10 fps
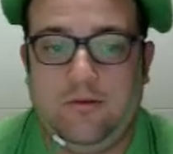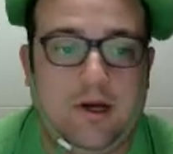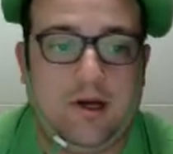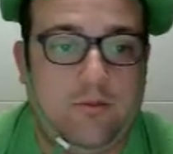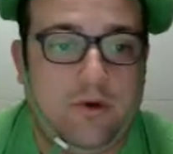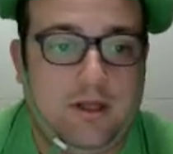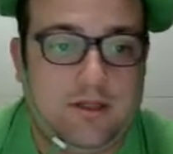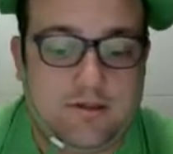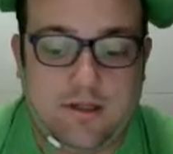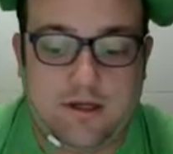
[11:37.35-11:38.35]
We're gonna
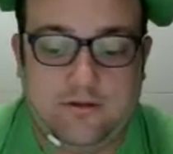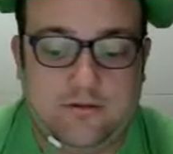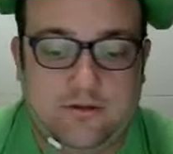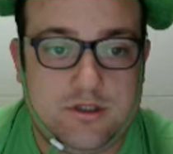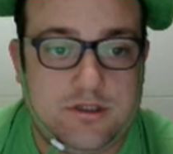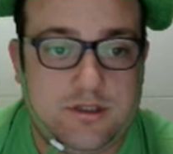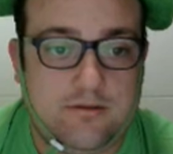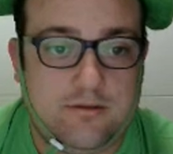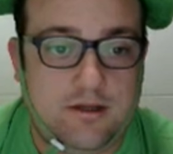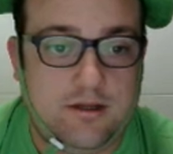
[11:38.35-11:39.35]
break these down just
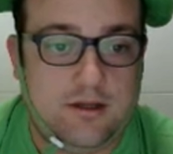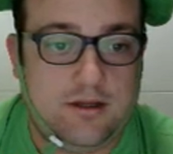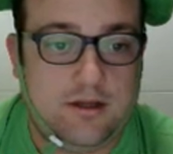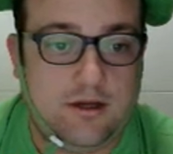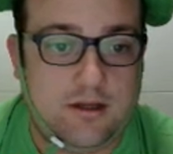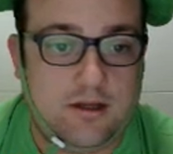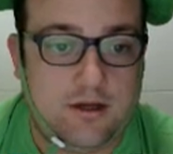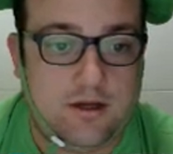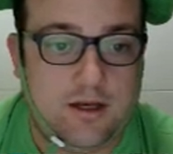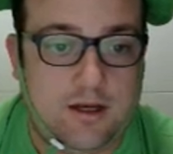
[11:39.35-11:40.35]
like we did
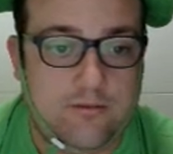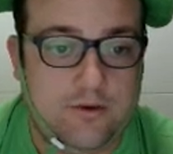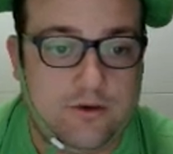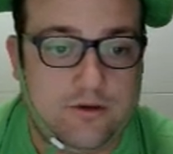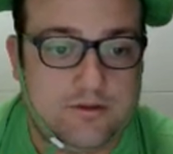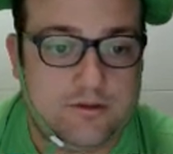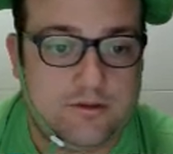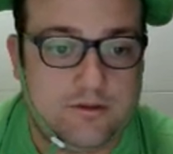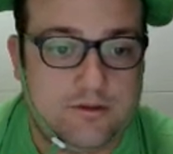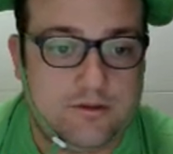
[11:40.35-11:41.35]
the numbers.